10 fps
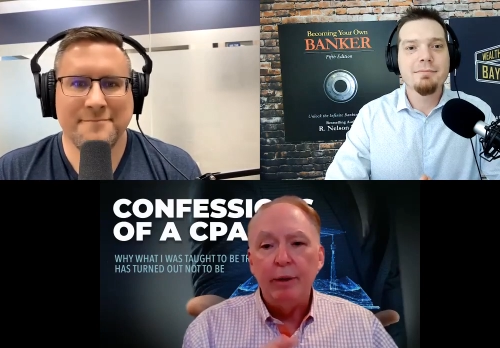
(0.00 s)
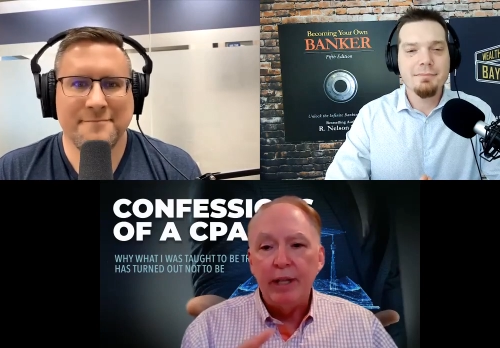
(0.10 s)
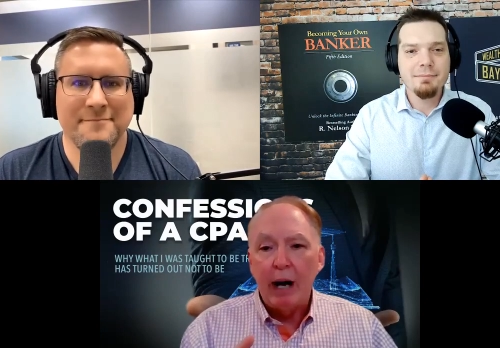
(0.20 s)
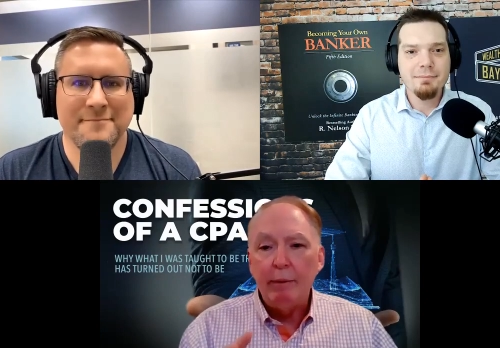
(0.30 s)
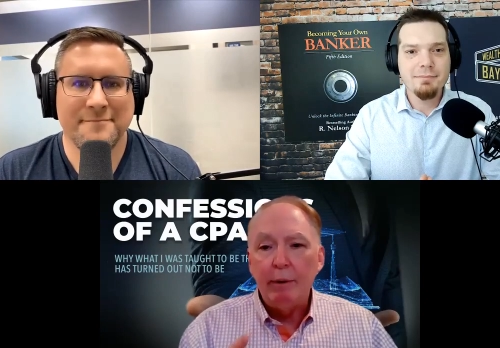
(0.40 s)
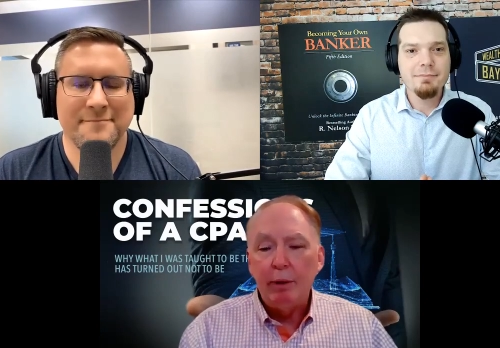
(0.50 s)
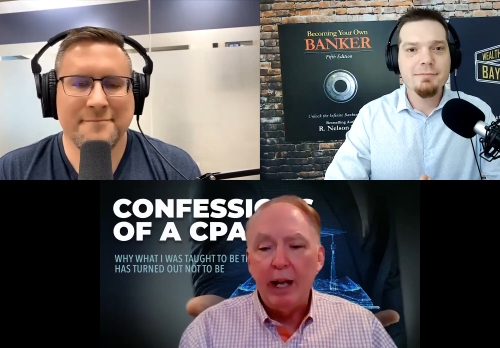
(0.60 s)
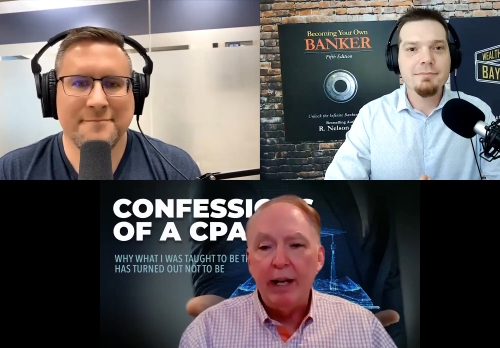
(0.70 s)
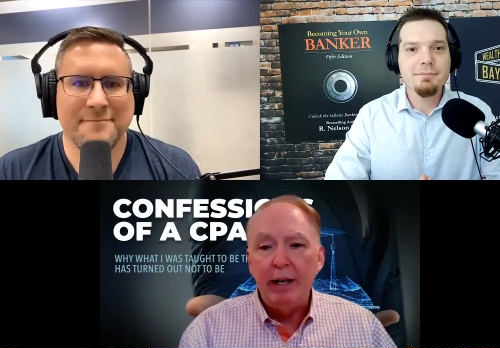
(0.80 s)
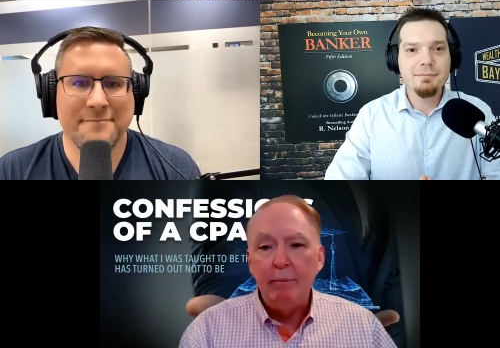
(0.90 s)
Speaker 1: in retirement
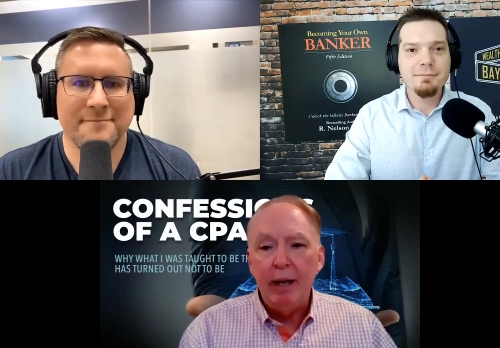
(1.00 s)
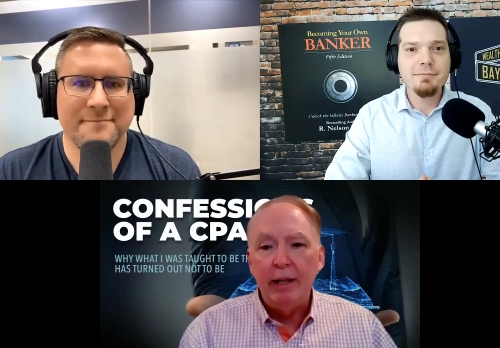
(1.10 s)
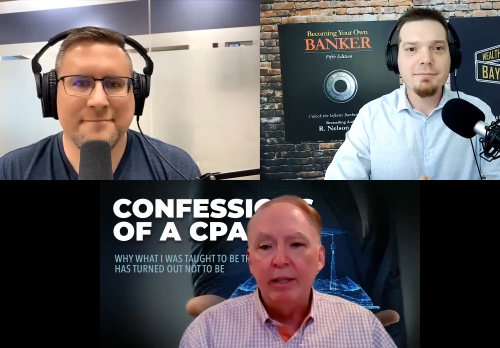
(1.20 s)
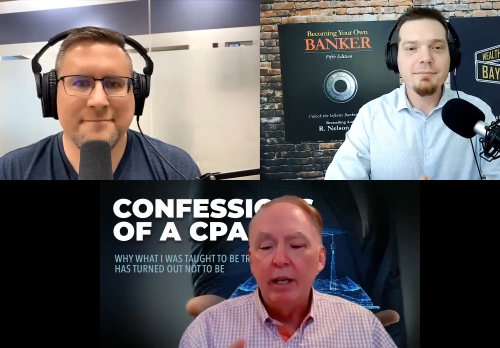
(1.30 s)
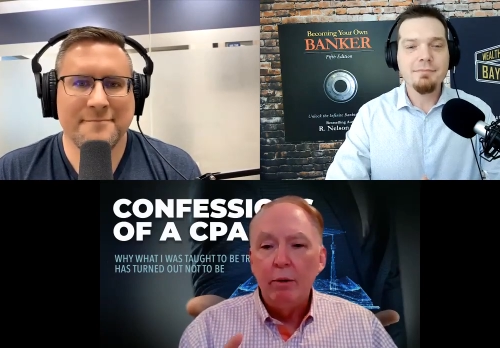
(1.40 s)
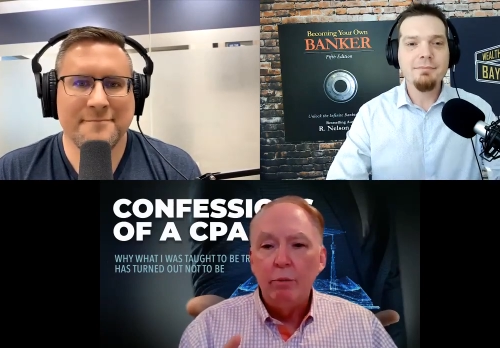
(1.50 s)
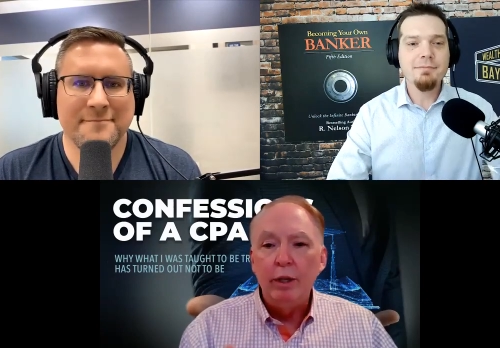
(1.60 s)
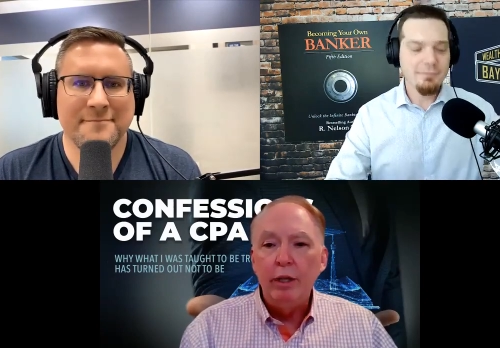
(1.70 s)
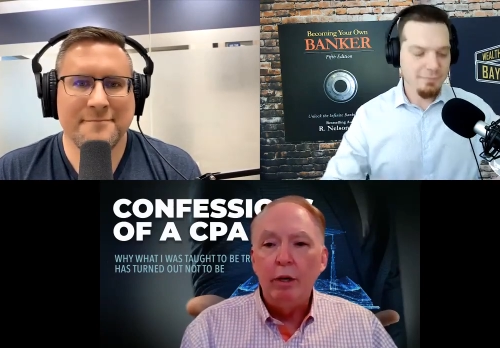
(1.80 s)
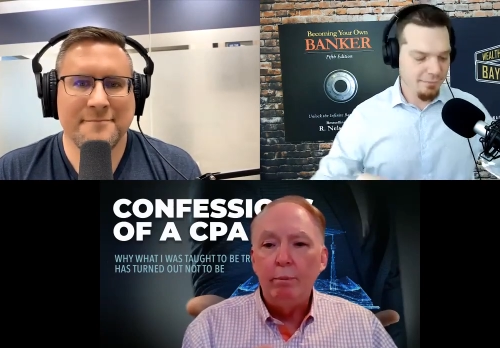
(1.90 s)
planning meant,
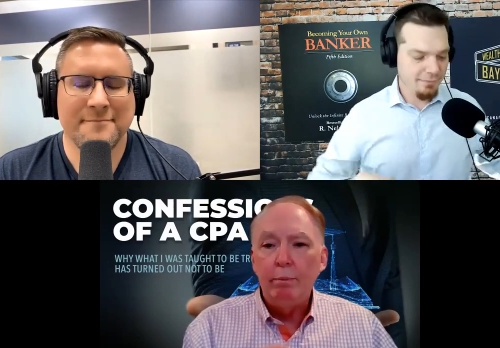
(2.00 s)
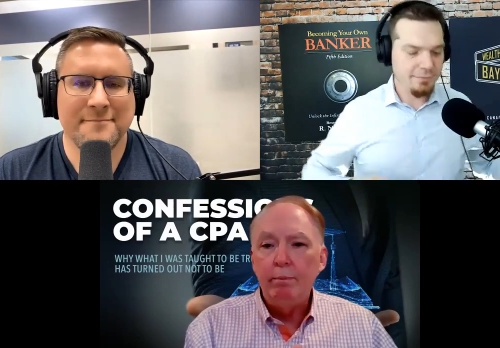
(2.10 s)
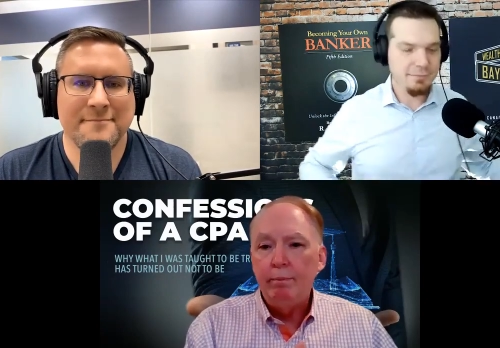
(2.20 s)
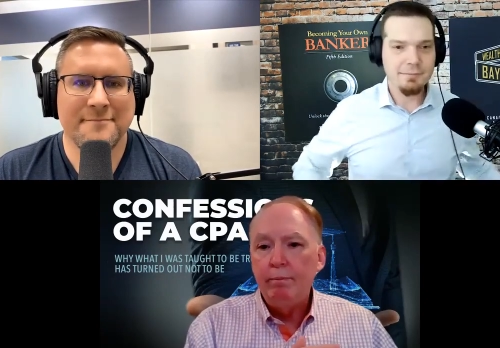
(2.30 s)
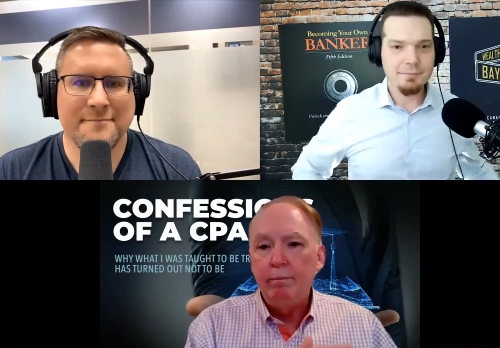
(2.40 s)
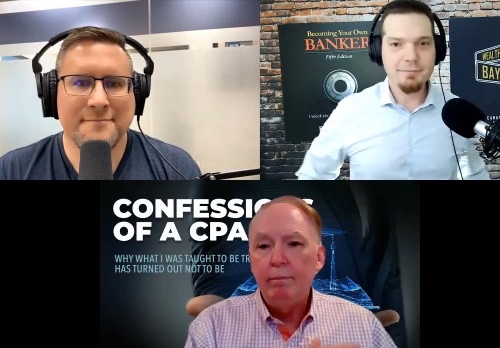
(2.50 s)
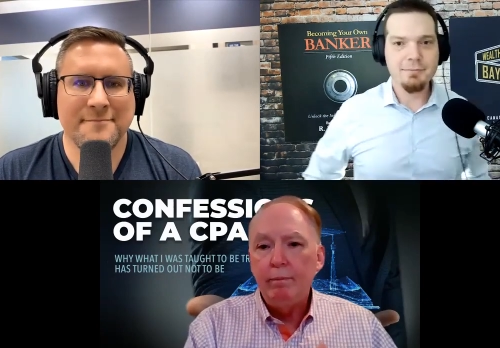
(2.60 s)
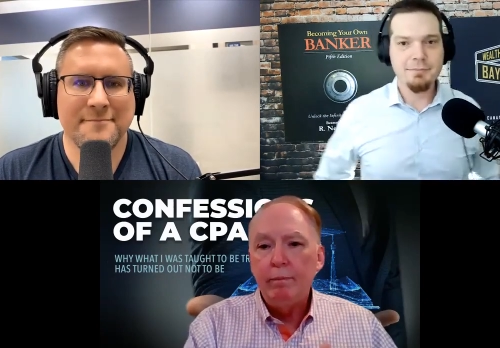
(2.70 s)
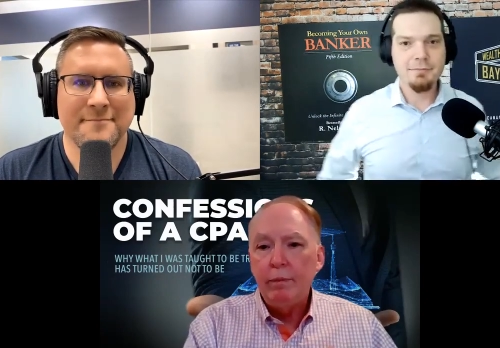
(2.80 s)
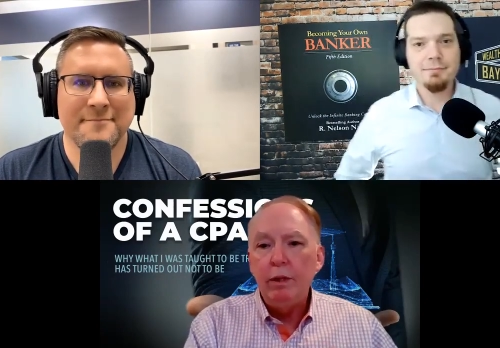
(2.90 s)
well, you don't,
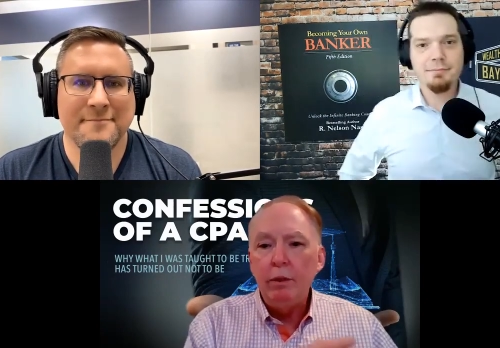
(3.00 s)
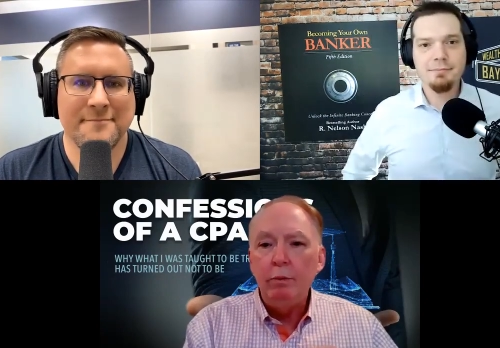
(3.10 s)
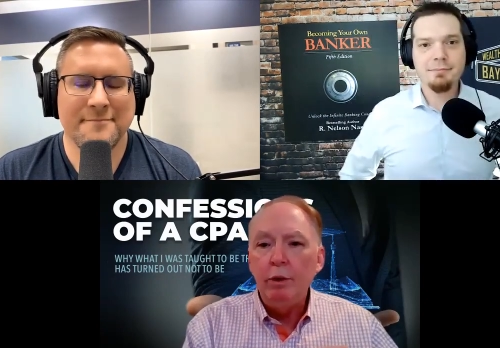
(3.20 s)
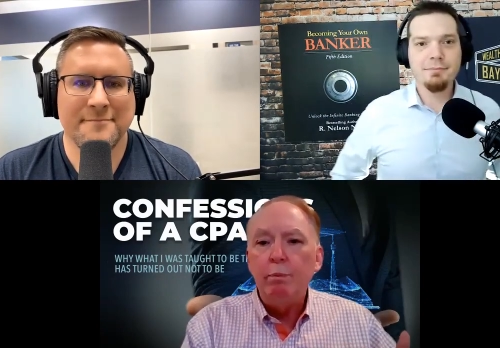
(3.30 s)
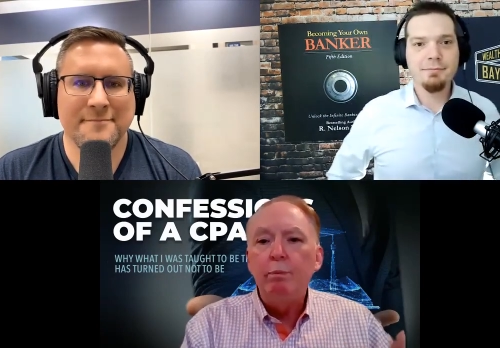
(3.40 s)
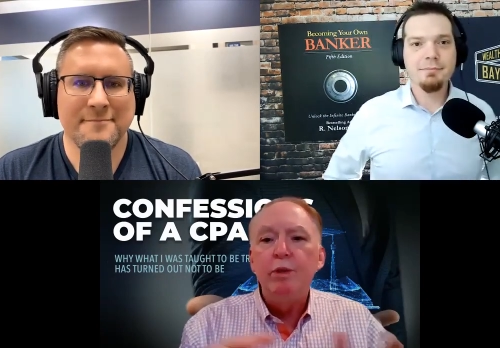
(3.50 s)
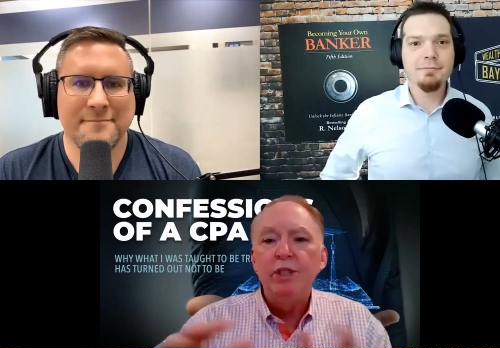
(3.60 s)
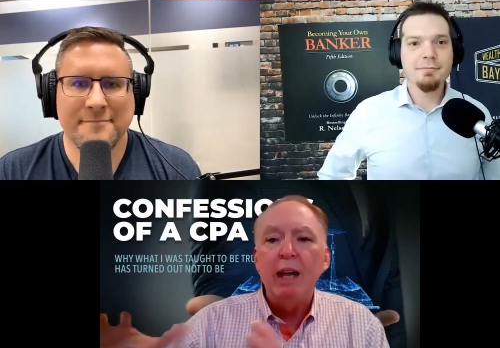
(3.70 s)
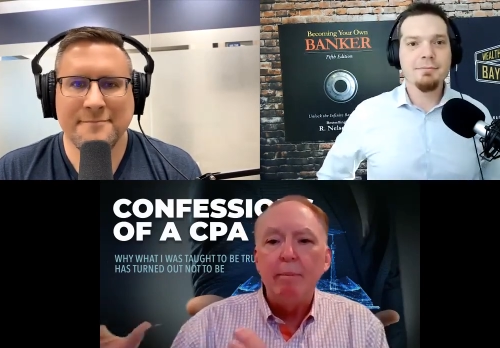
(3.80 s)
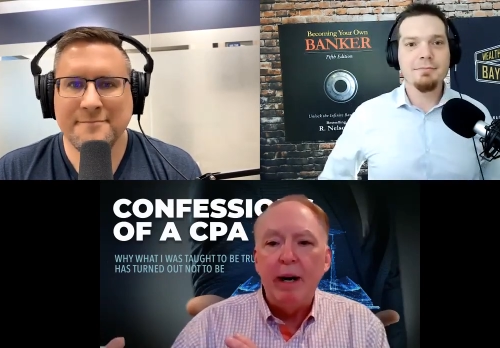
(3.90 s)
you, you
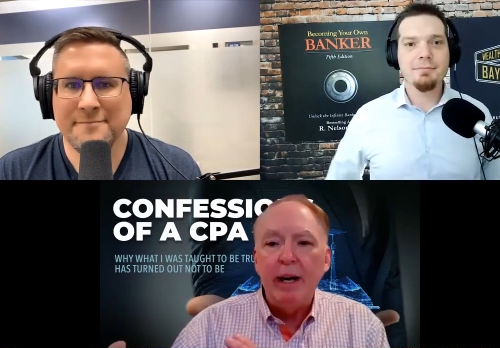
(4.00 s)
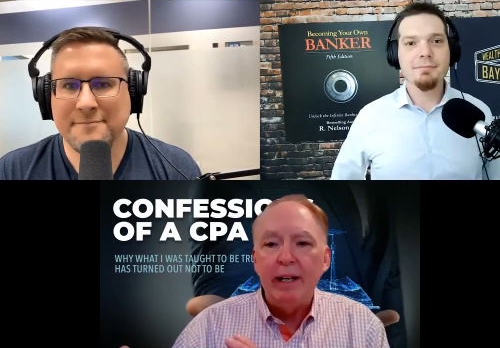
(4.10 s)
set